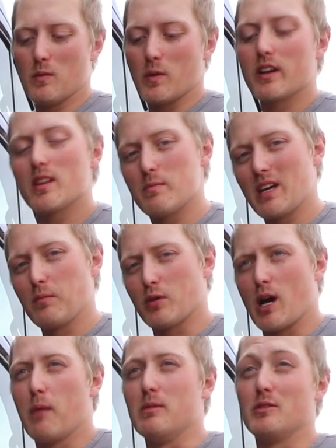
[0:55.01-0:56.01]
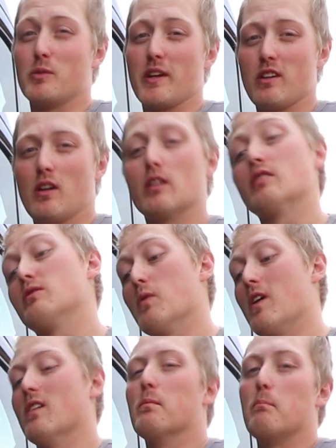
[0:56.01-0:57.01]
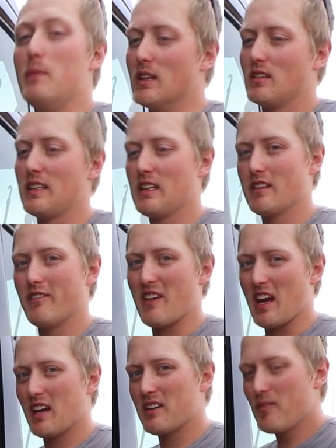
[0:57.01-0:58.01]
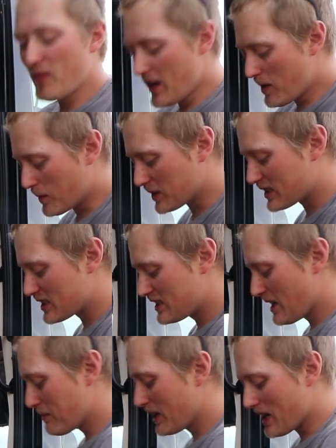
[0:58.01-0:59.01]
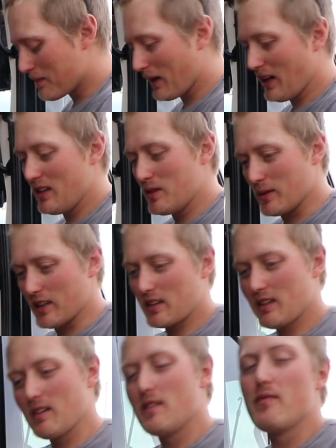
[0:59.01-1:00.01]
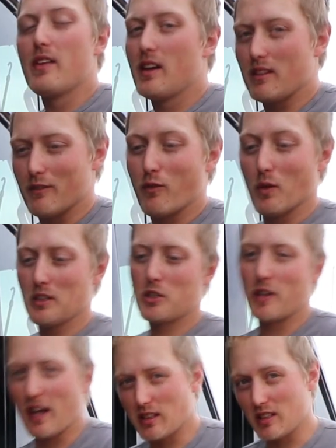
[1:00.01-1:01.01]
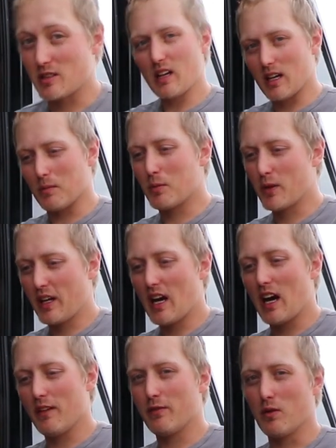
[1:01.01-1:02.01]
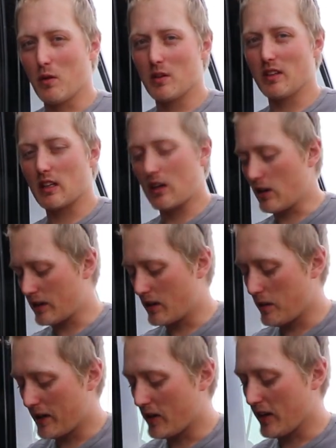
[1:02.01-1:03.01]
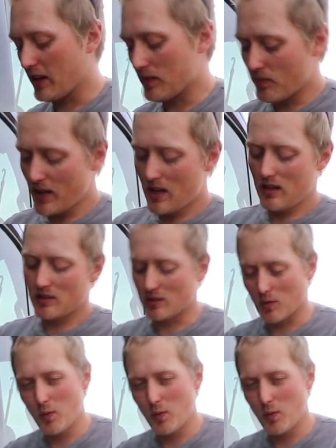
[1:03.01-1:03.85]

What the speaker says: One of the big problems we noticed while building the van was stepping up into it. The Ford Transit's got a pretty high floor in the cargo area, so